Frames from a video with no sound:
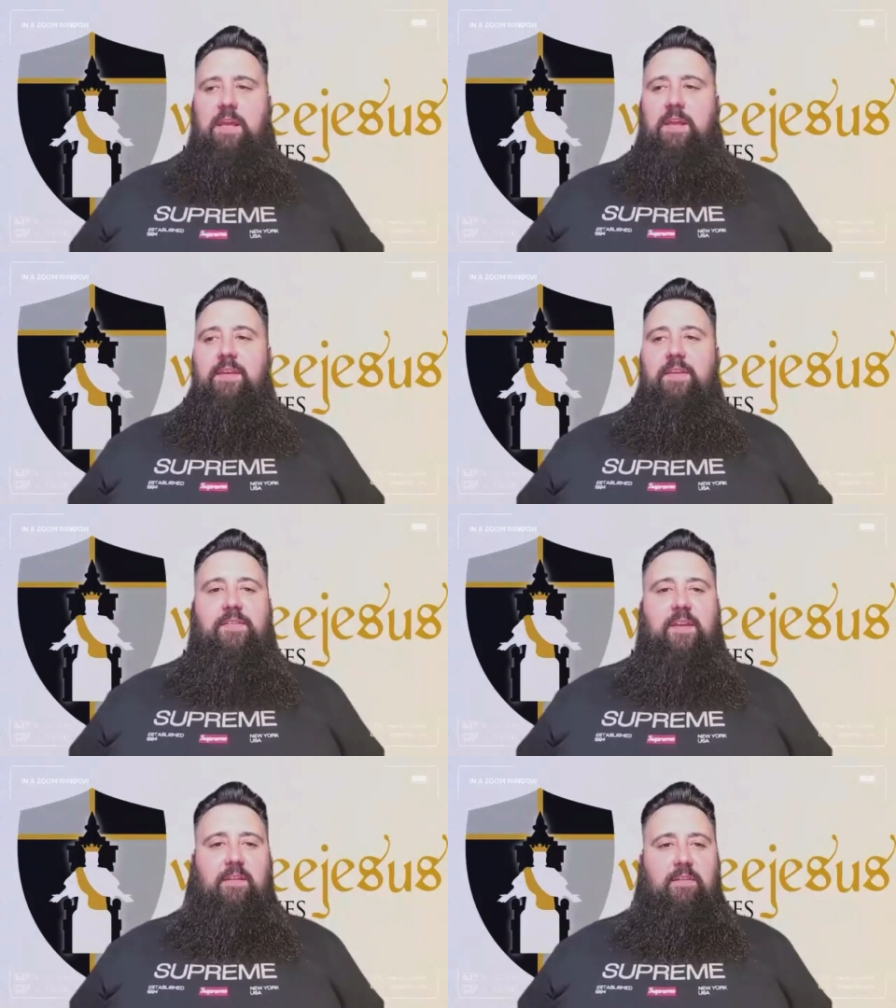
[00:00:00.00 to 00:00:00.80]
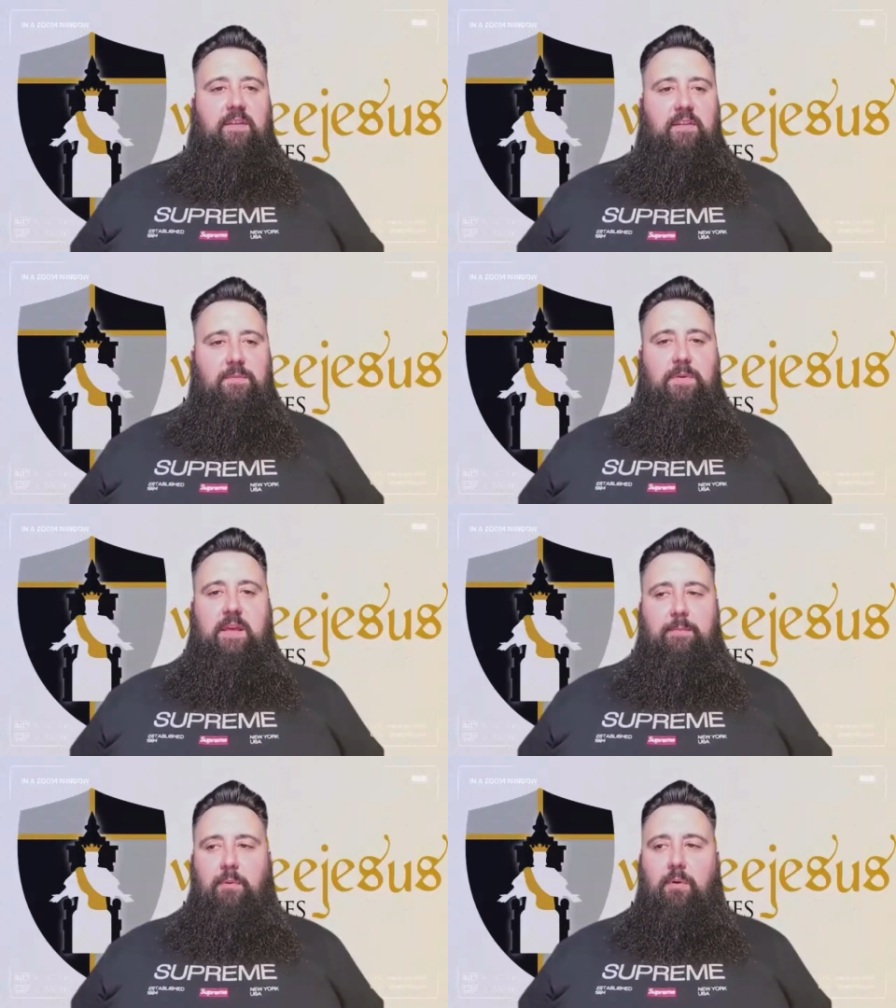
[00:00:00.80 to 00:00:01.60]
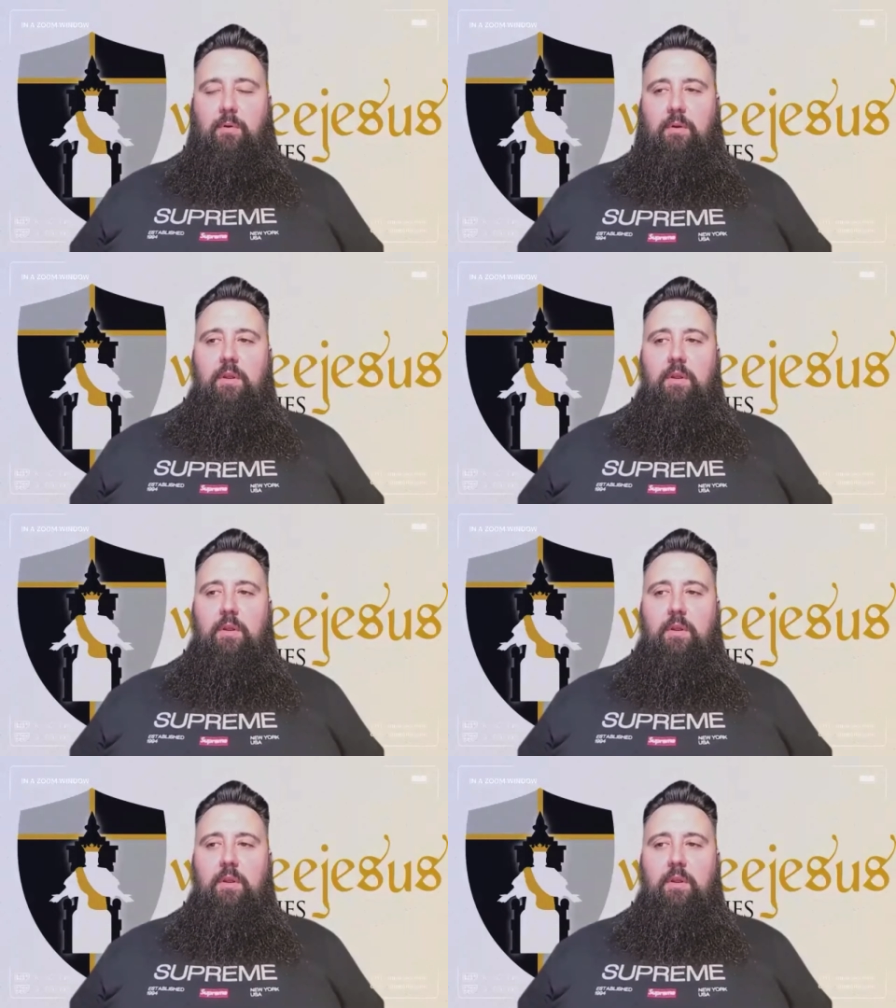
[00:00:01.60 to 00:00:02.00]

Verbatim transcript: He sends His people